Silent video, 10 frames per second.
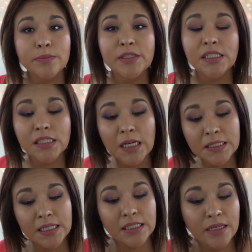business
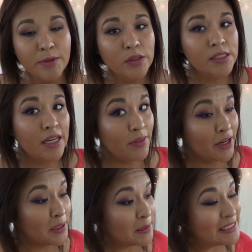contact email is down
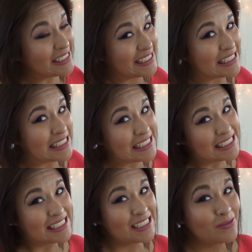there.
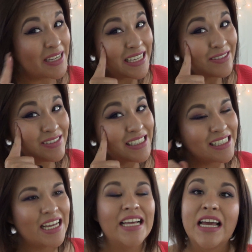Wink.
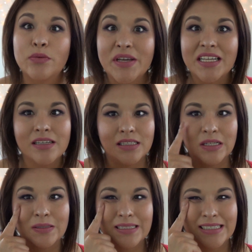I can't wink. So.
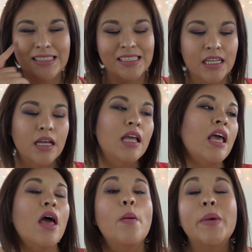
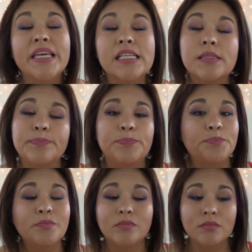But yes,
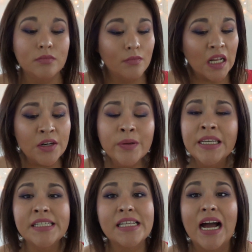no
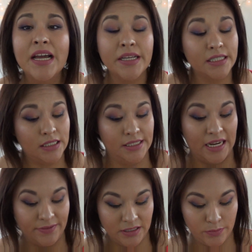ladies, I
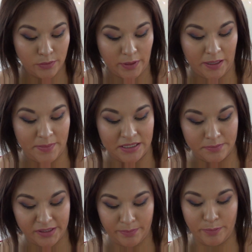definitely will recommend
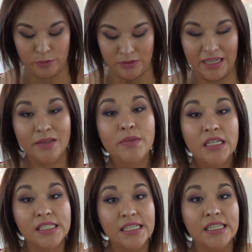them. Some people don't like them
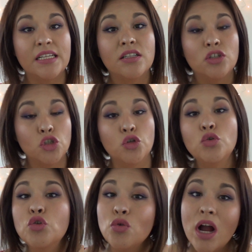because they say they're too
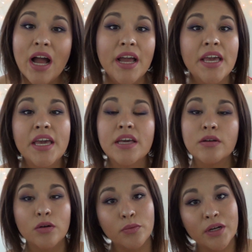
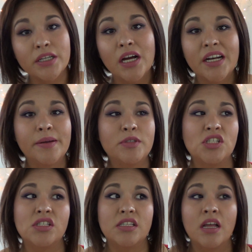drying or whatnot.
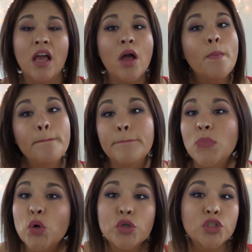Just
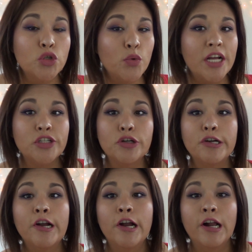moisturize
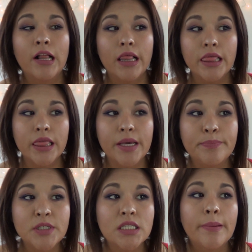your
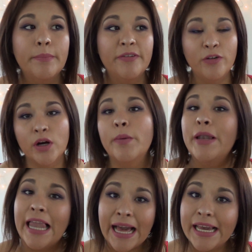lips before
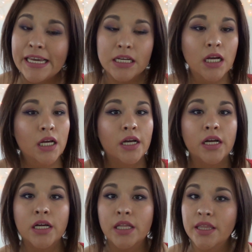applying.
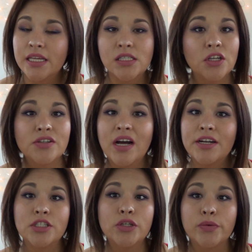That's all you
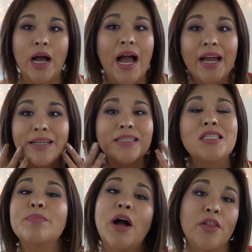gotta do. It
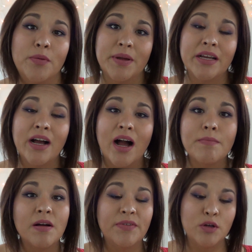doesn't bother me. I'm
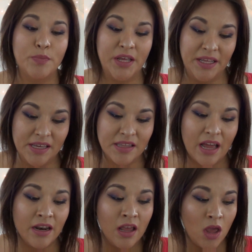not very picky in
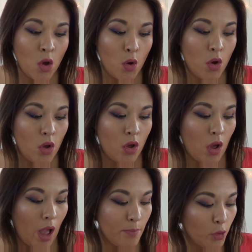that.
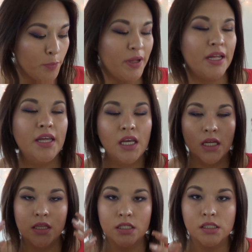I'm more picky
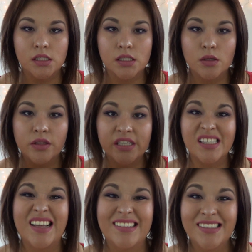in the
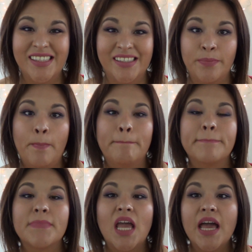scents,
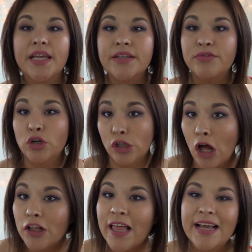and if they're
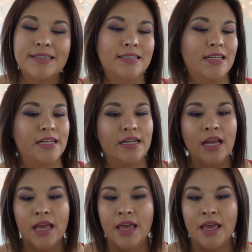long lasting.